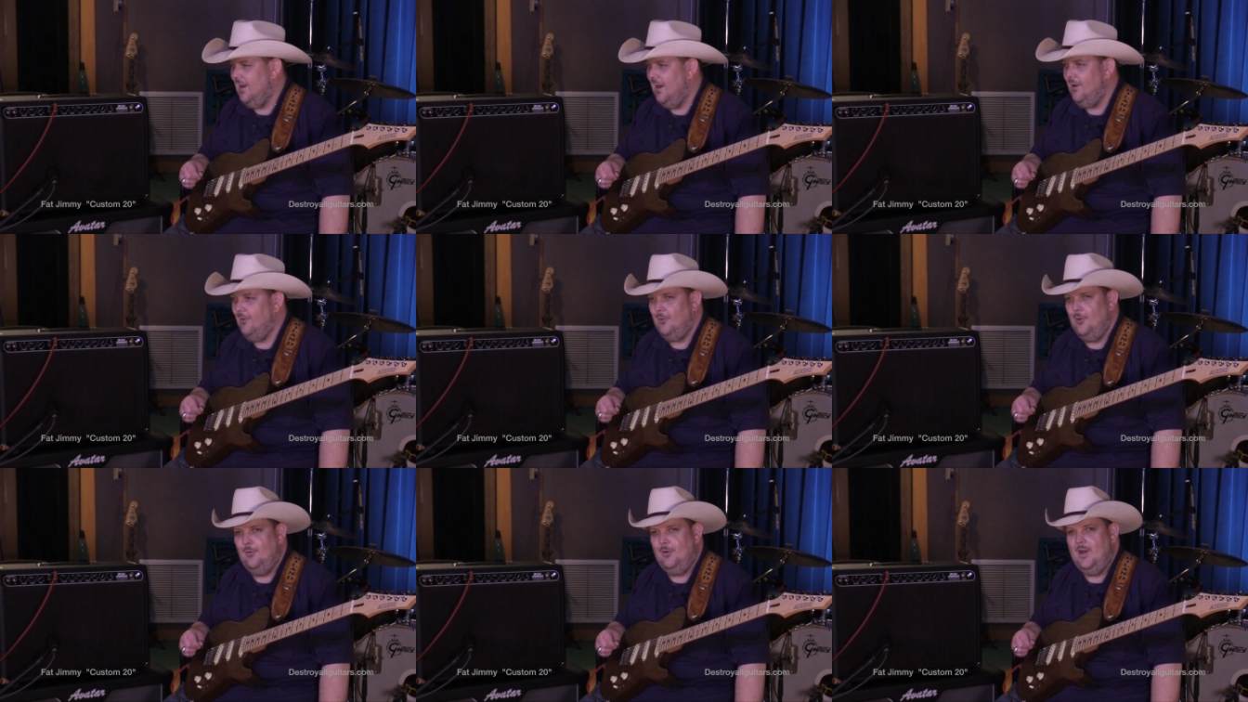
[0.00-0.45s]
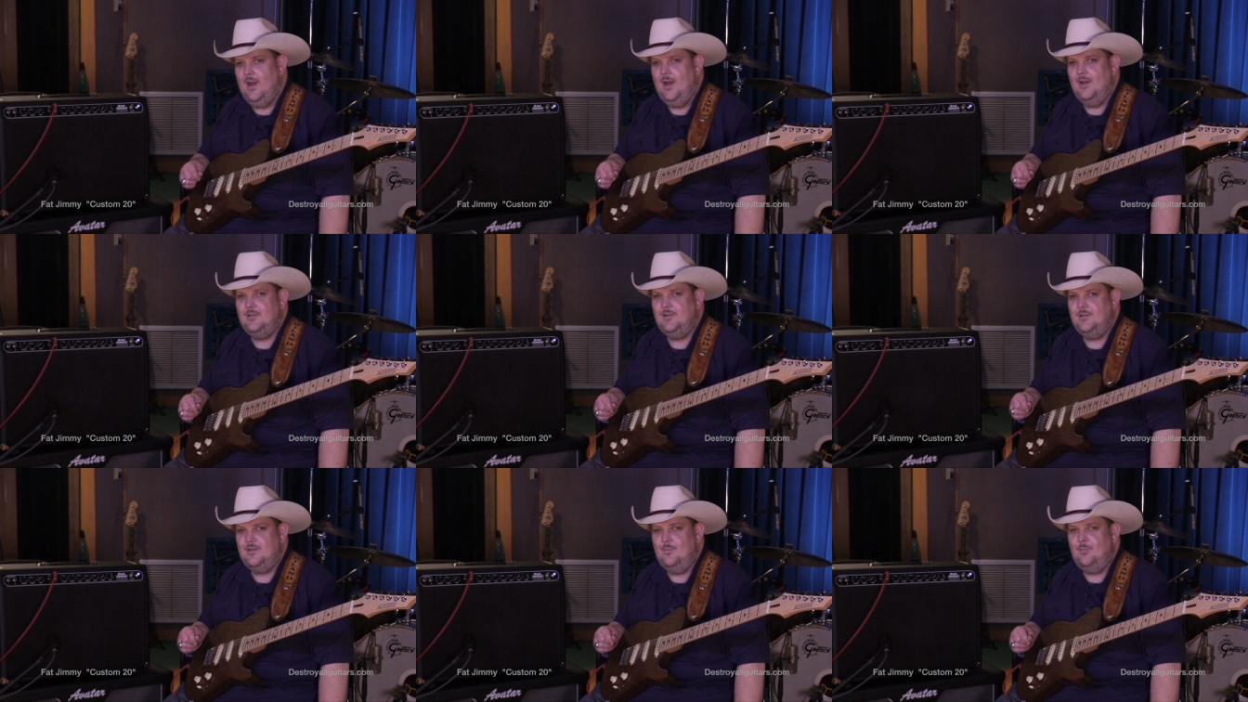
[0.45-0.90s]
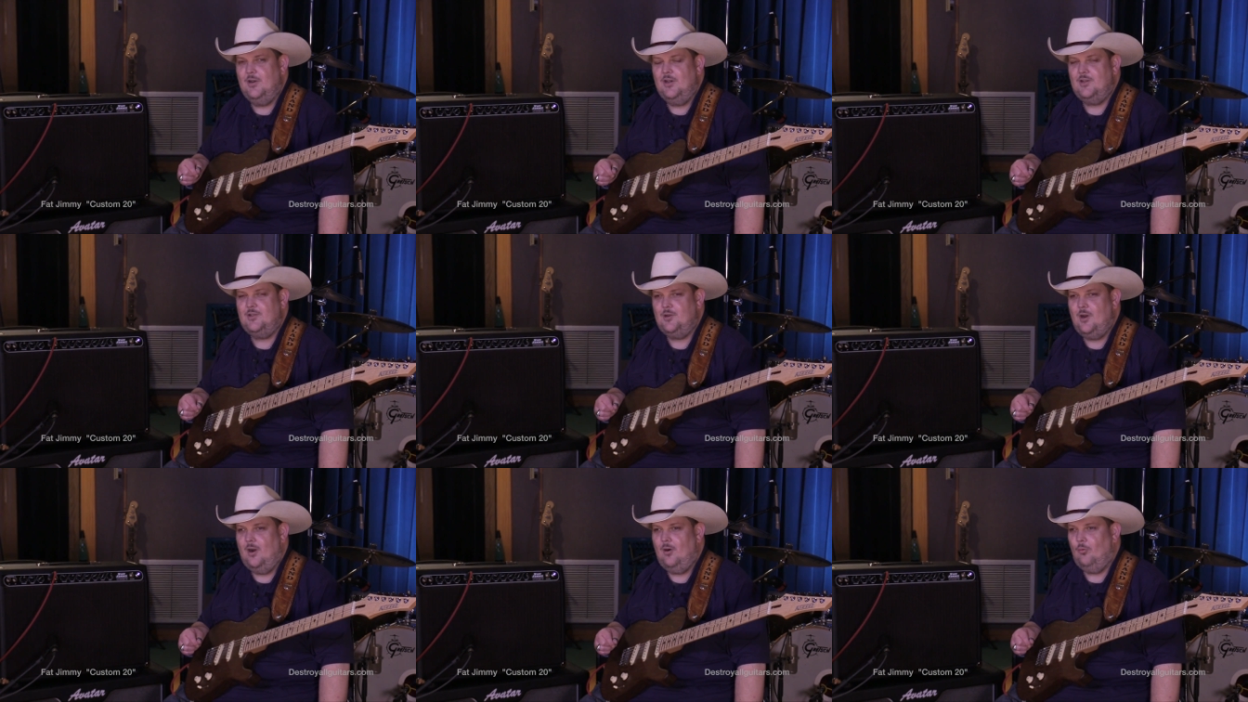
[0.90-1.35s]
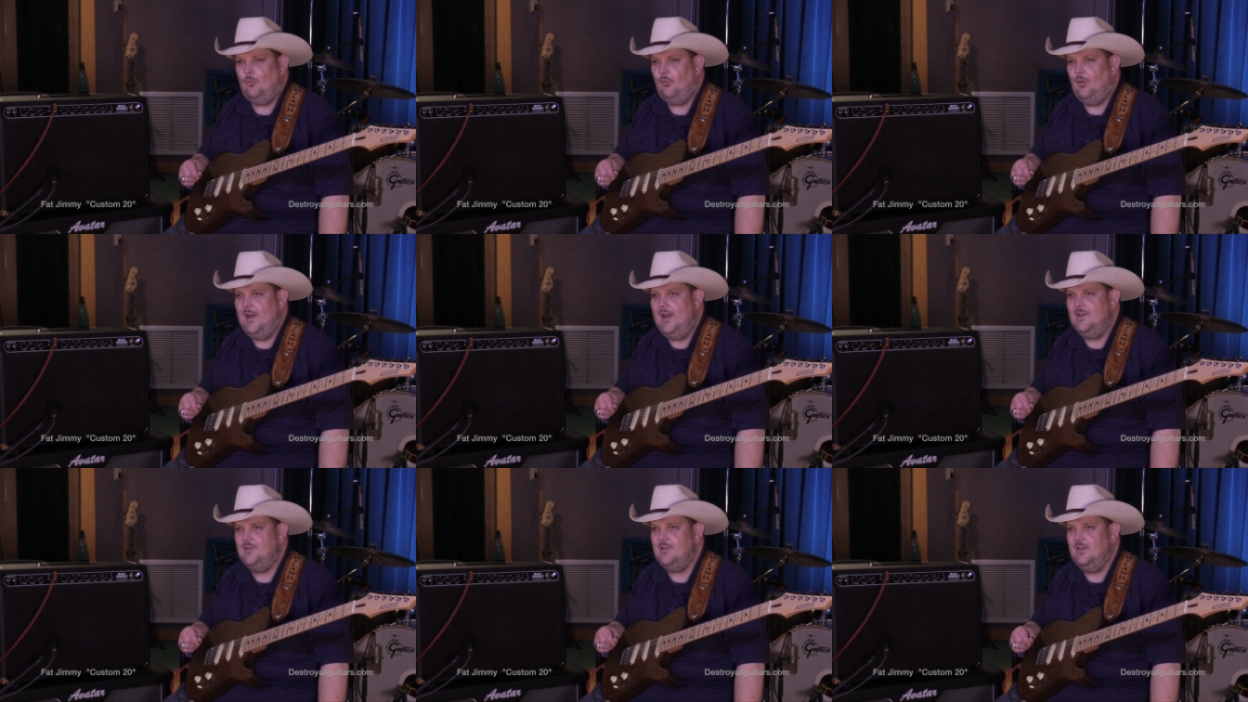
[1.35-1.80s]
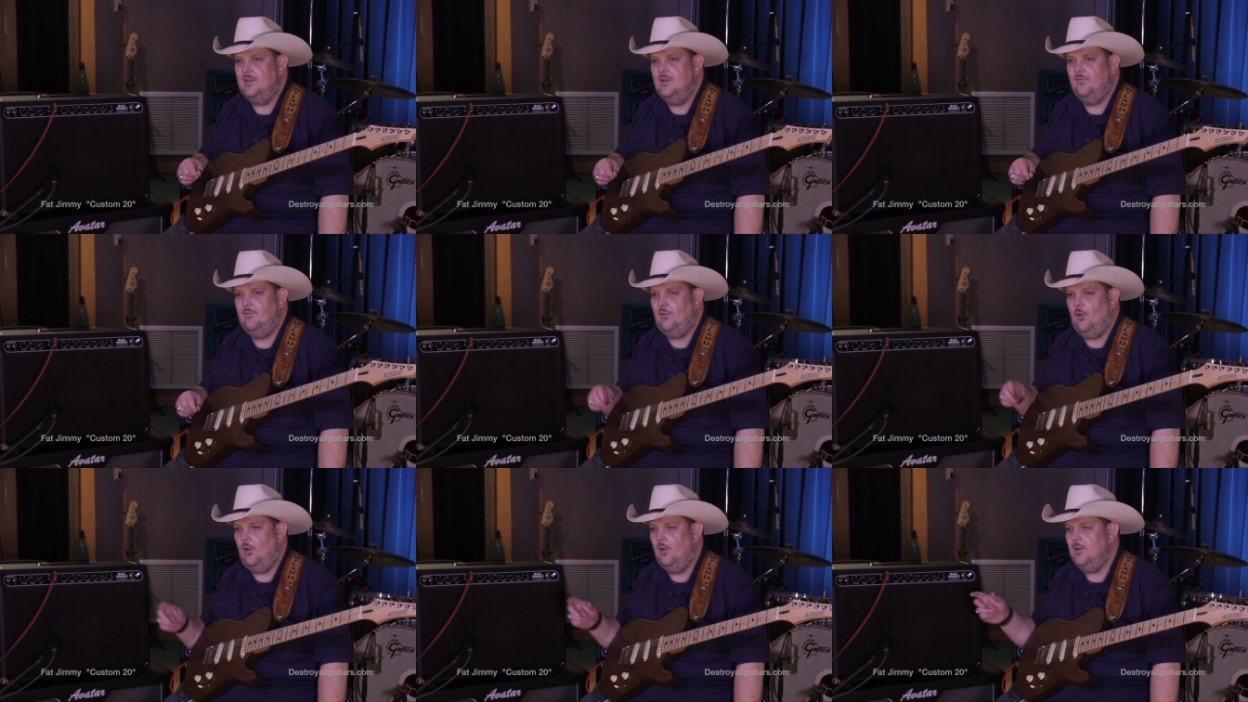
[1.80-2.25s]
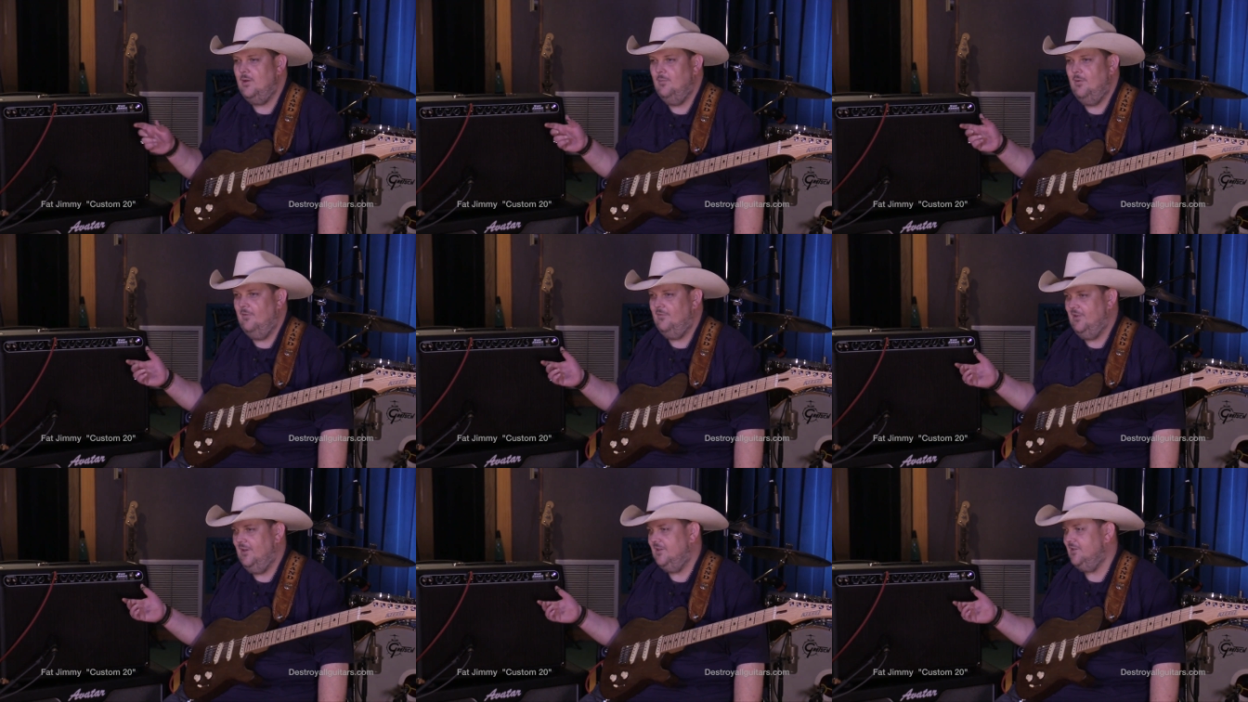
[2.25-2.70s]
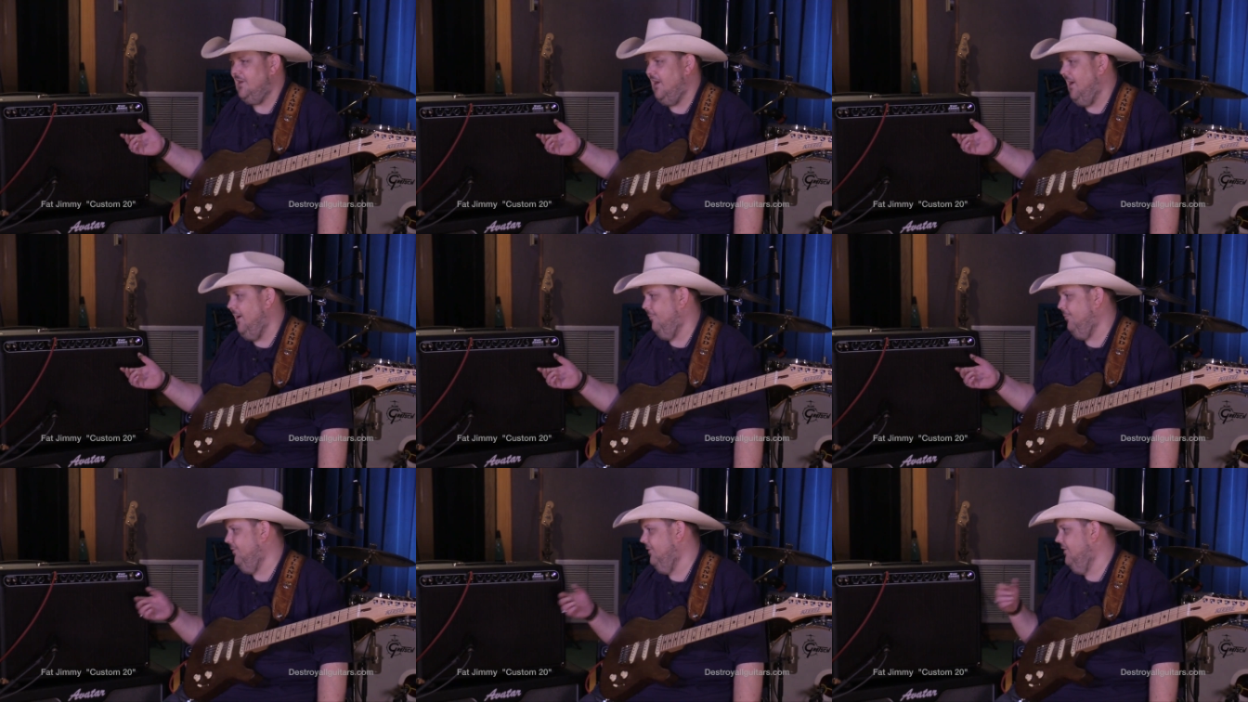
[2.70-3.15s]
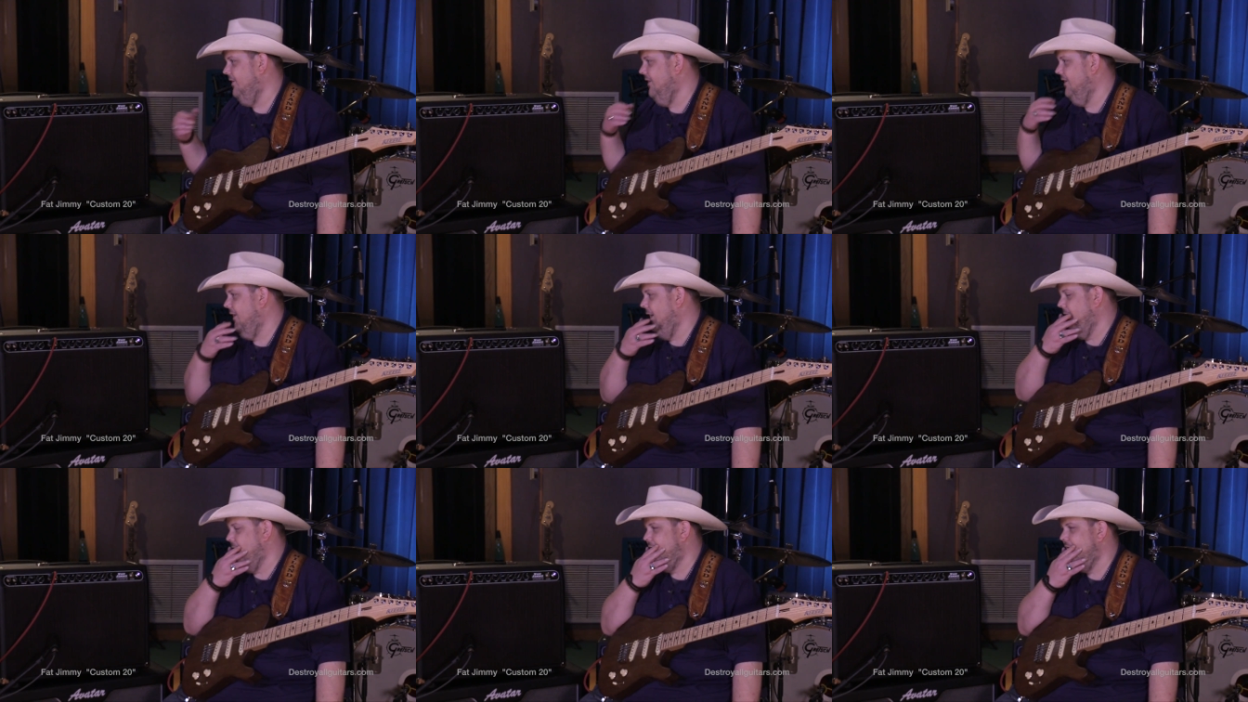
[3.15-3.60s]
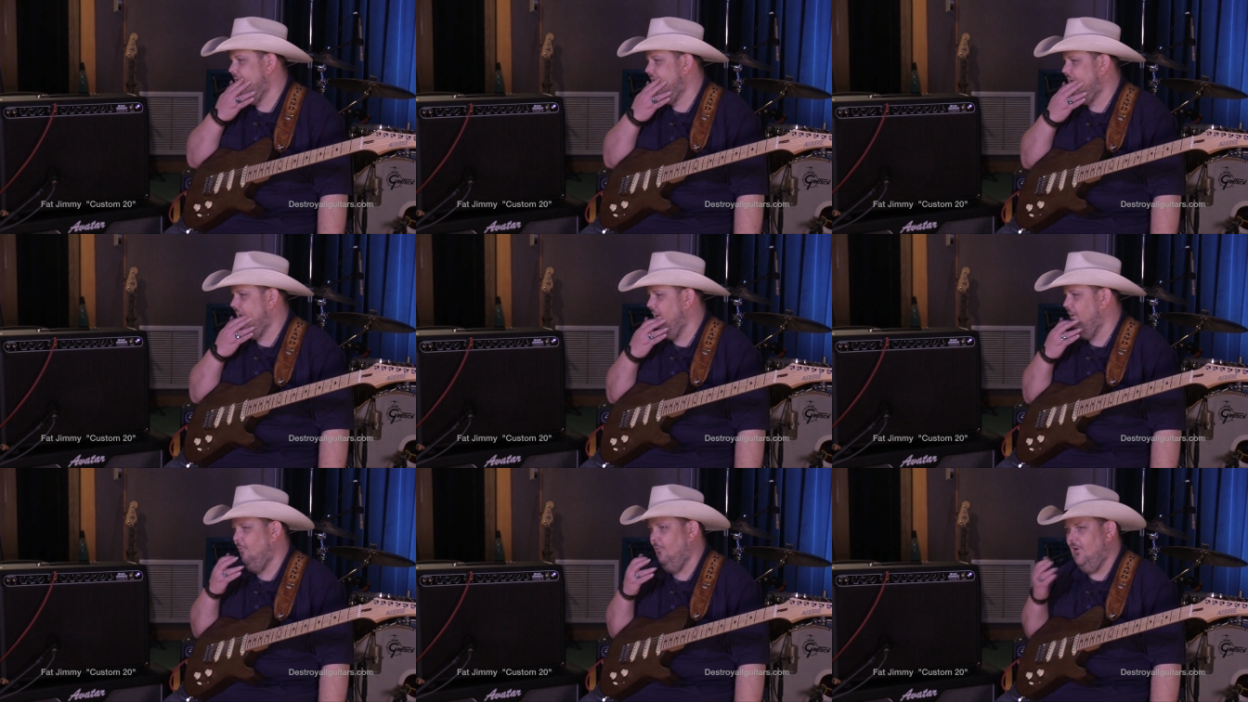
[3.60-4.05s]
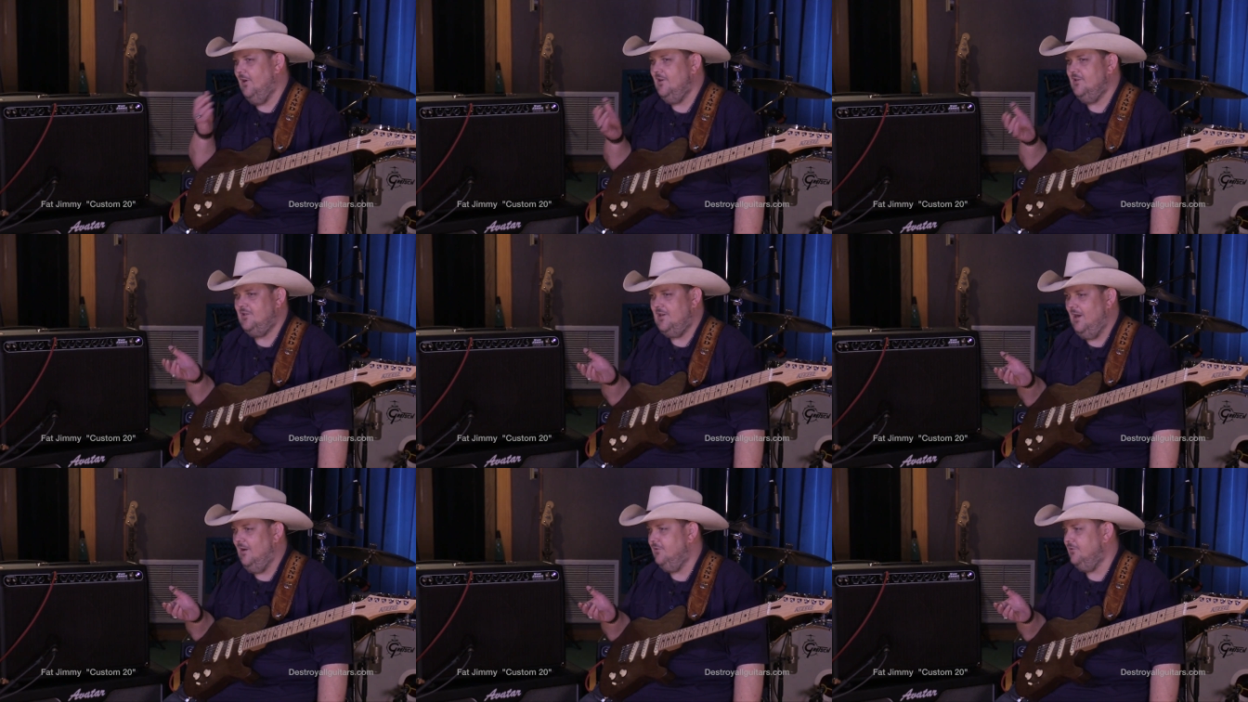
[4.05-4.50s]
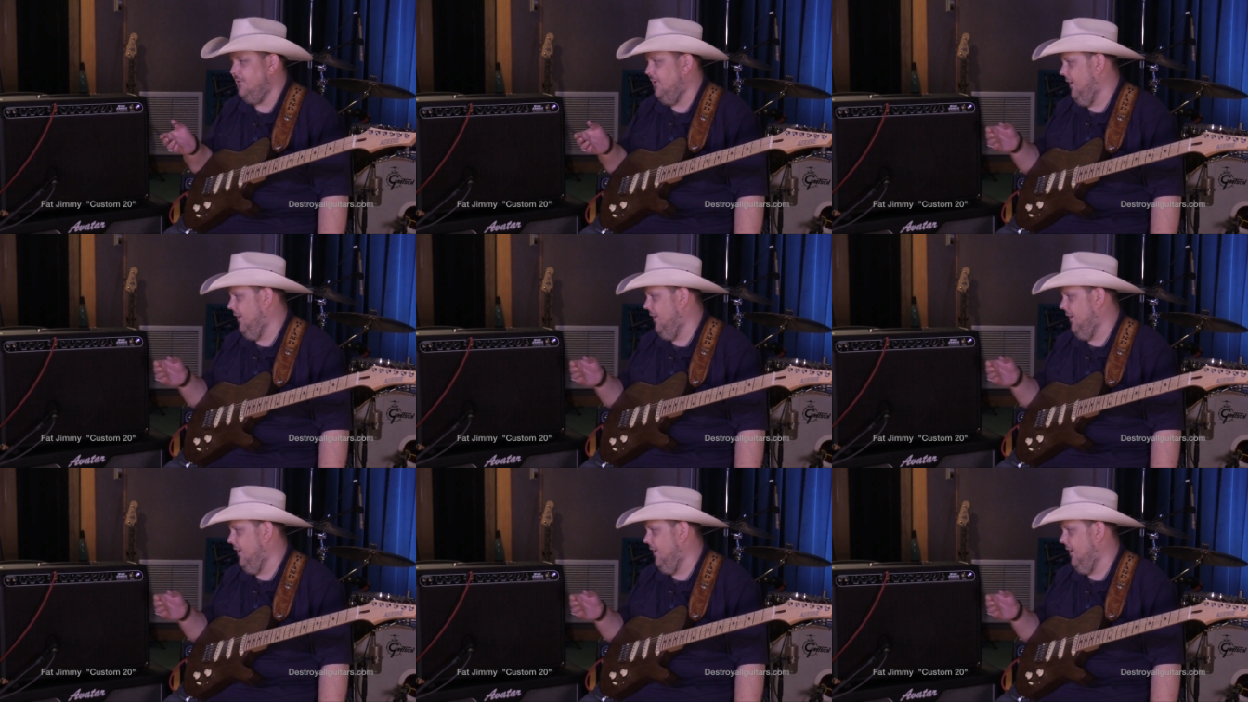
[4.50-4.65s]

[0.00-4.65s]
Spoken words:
now, though, guys, is I'm going to start raising the volume of this amp and just hear what it sounds